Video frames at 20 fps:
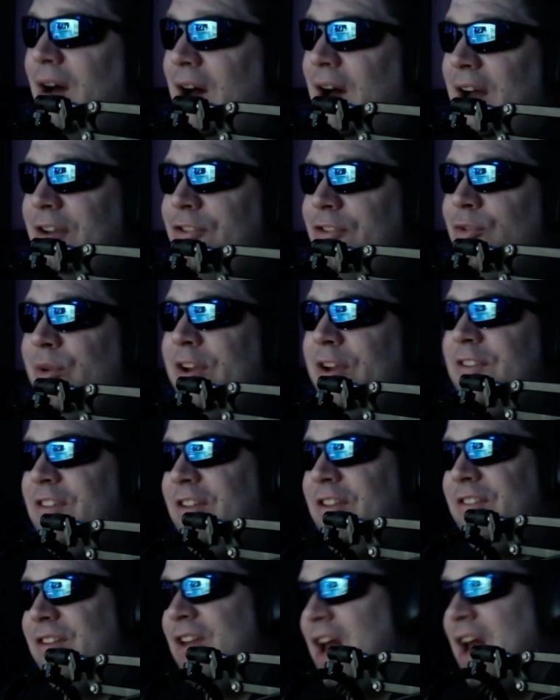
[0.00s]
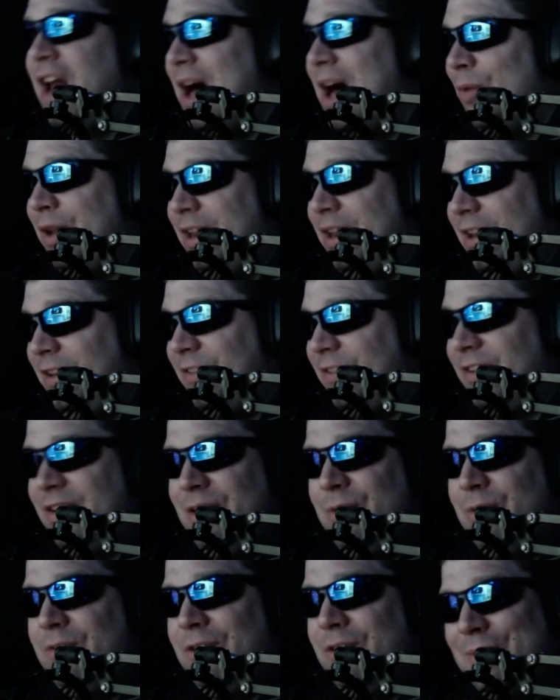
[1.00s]
on Twitch is not what it is on
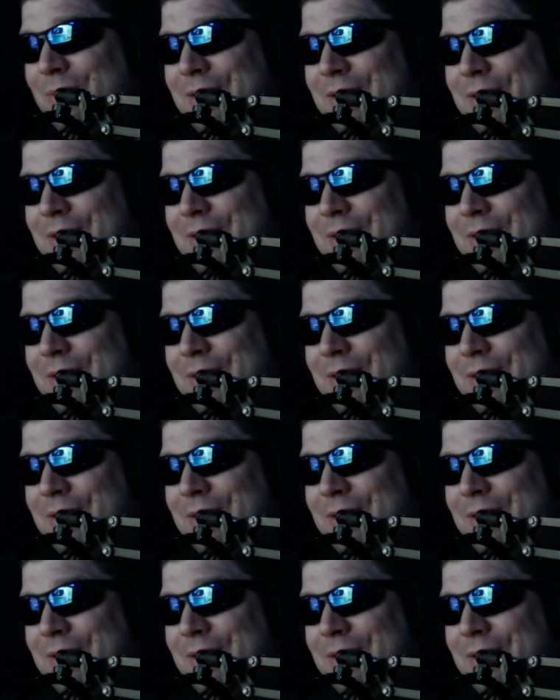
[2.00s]
YouTube.